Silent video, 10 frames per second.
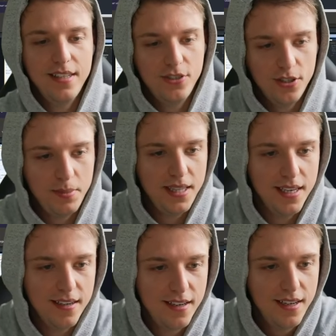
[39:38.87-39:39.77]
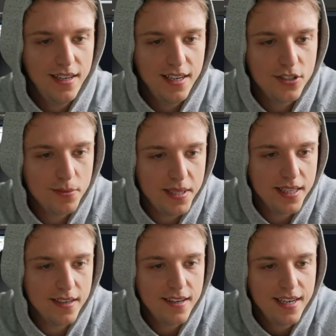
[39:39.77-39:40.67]
It should be there. It should be
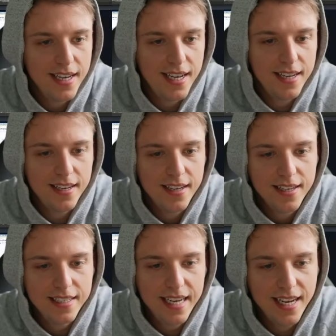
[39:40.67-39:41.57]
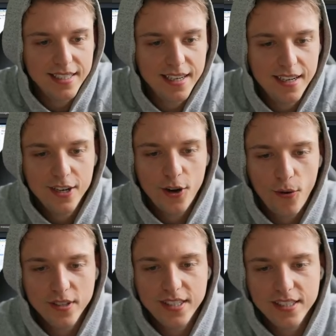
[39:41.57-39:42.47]
there in data,
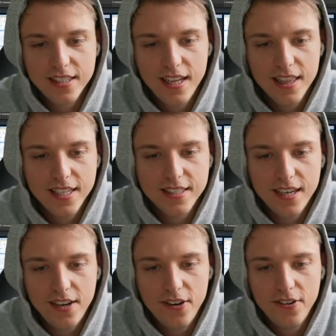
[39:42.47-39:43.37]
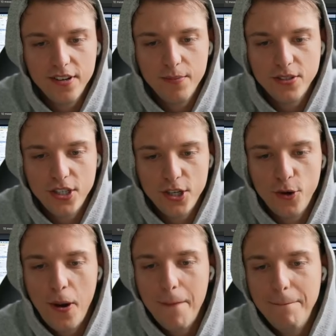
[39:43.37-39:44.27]
courses. Let's go. Number
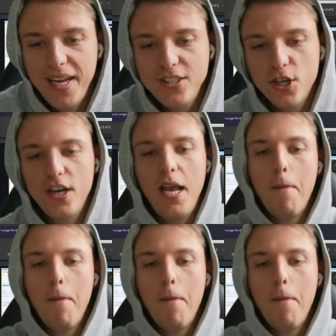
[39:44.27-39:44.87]
2, Midjourney.